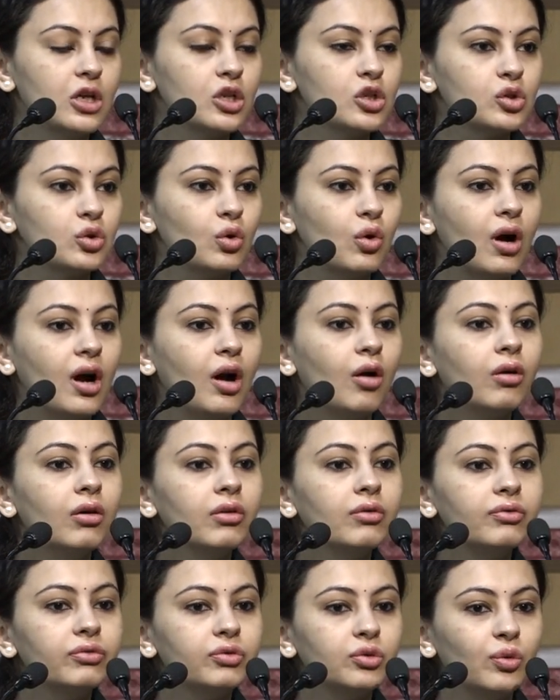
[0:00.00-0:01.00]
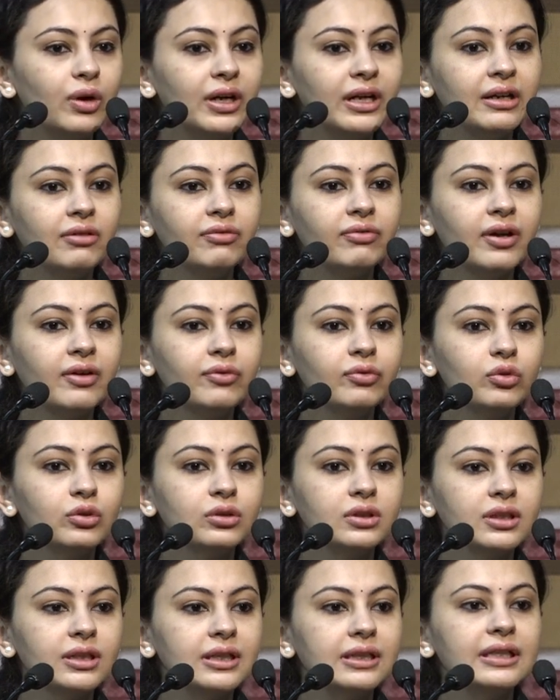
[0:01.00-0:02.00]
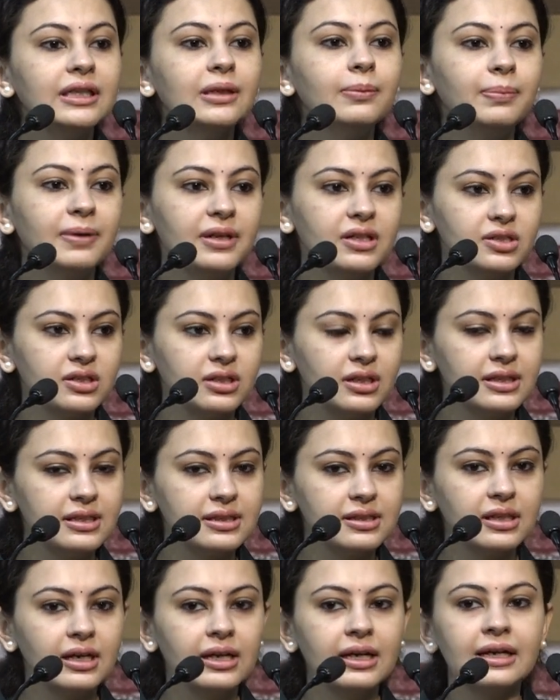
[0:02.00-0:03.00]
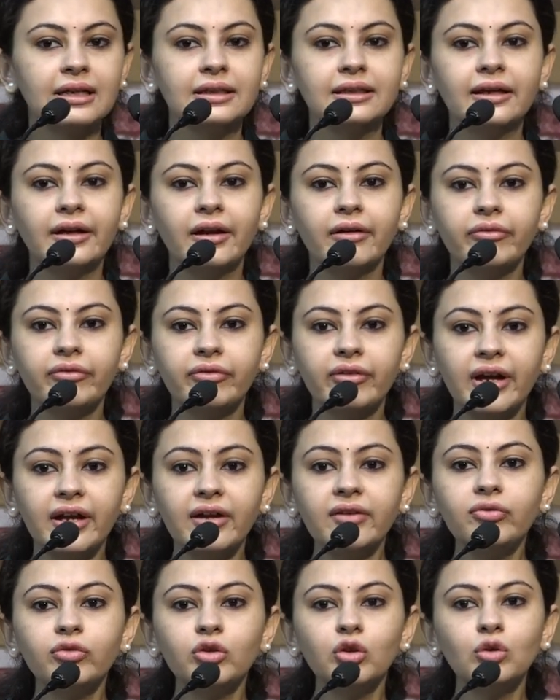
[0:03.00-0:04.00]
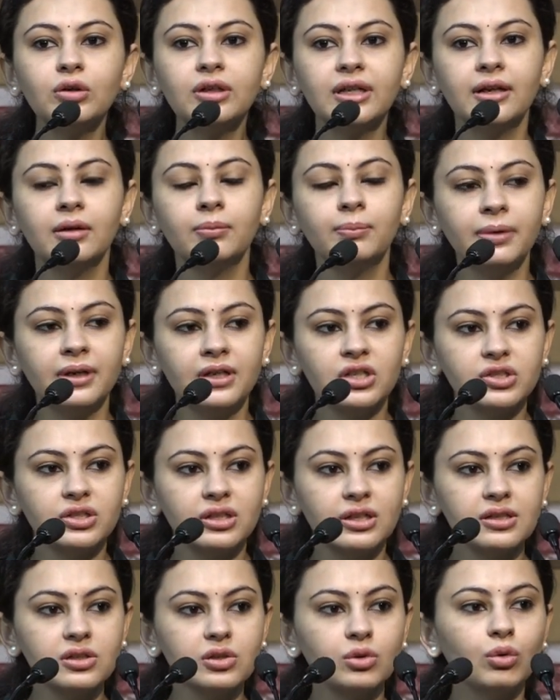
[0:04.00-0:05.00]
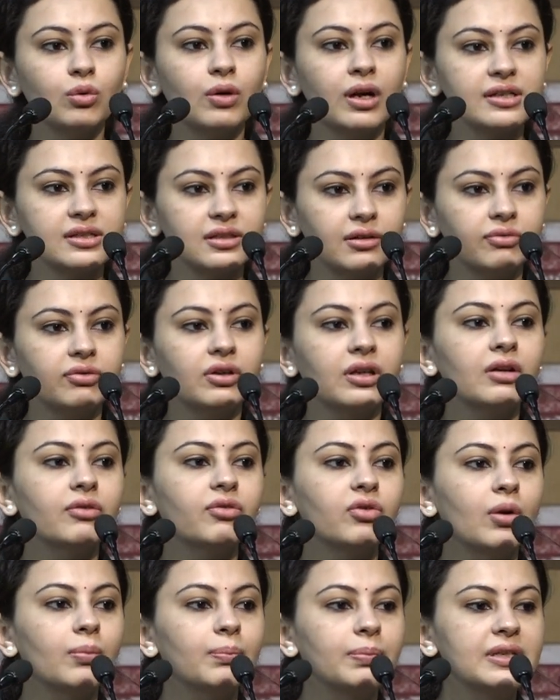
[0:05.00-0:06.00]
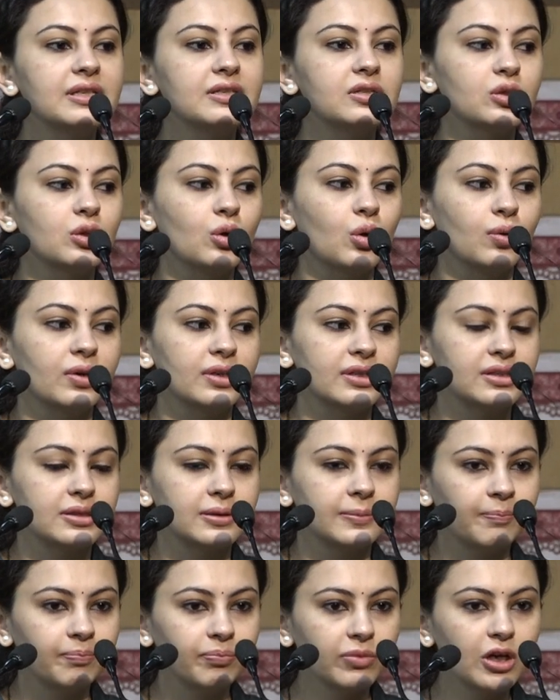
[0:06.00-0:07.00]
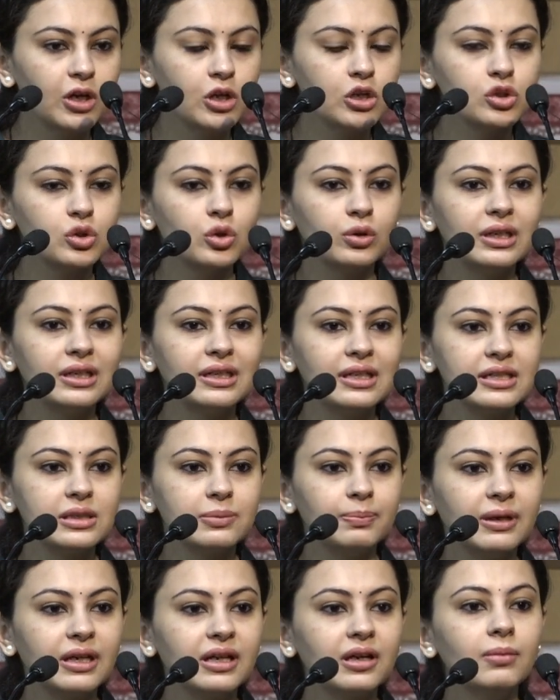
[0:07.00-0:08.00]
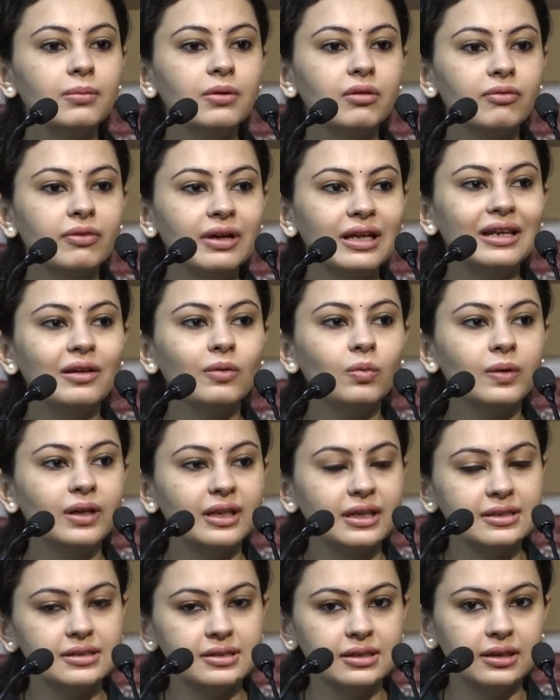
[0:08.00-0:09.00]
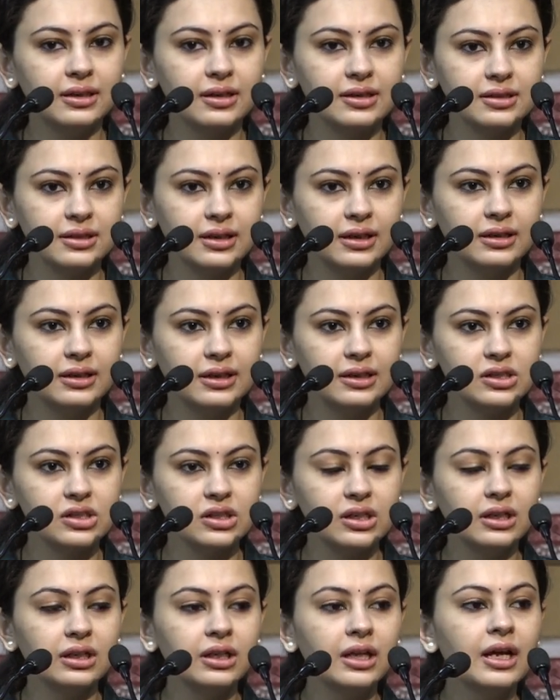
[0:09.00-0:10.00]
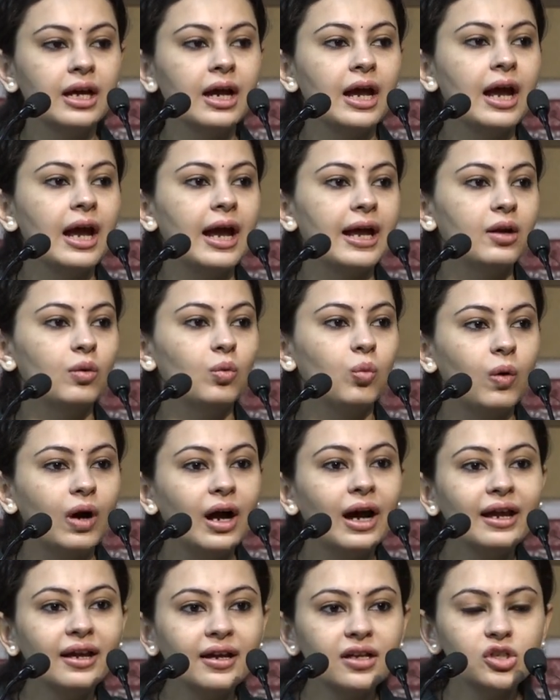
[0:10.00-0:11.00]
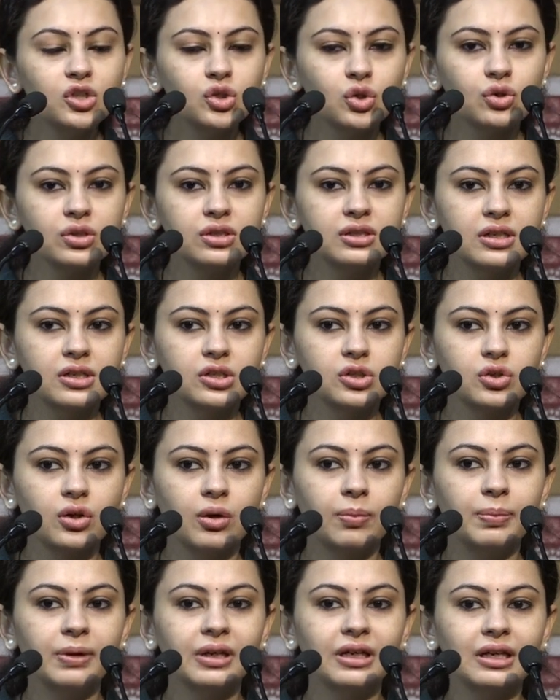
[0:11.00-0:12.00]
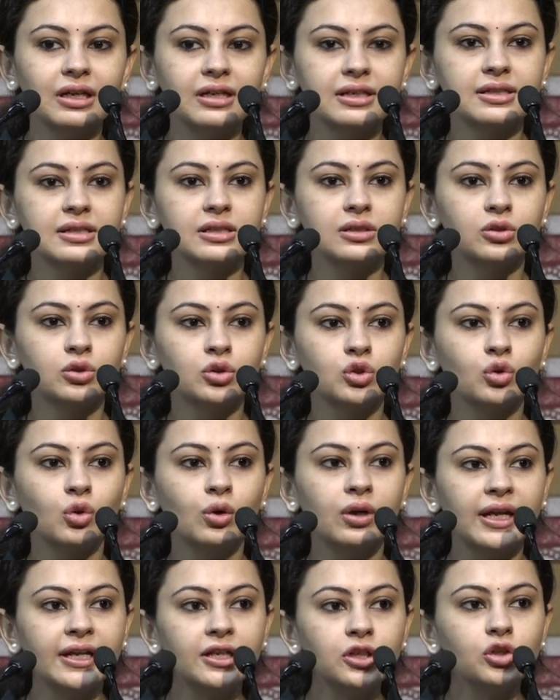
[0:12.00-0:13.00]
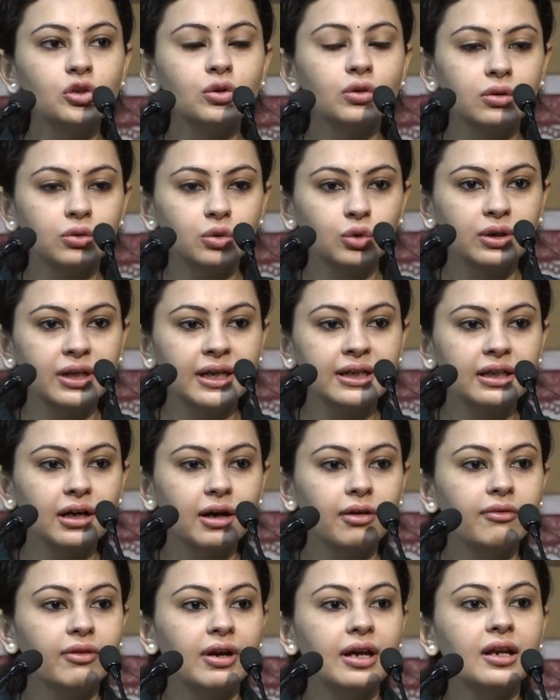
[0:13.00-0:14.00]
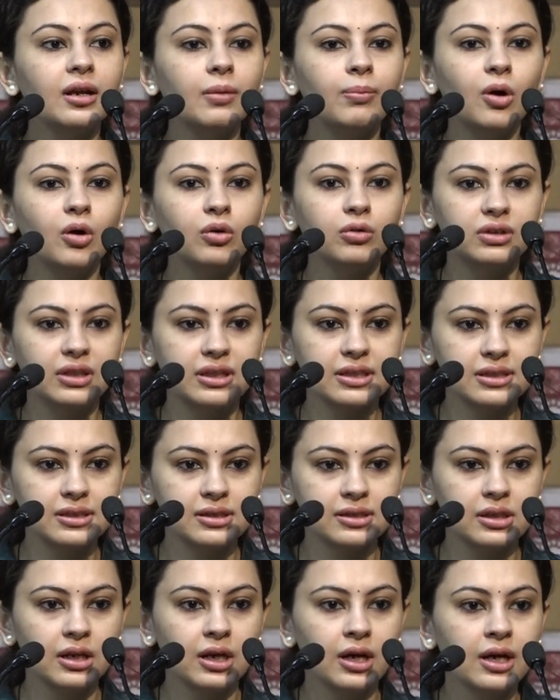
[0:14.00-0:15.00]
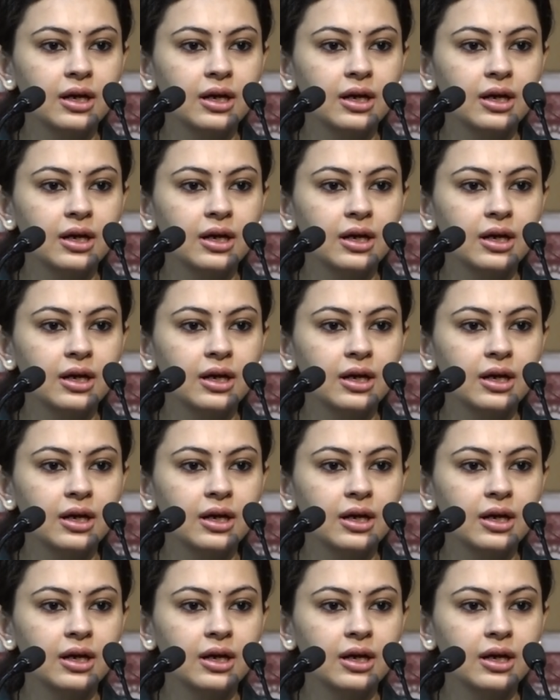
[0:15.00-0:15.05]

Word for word: So out of 25 to 30 patients, there are 5 to 10 patients who are suffering from PCOS. So it has become a very, very serious condition. And why I chose this topic is to let you to get aware about this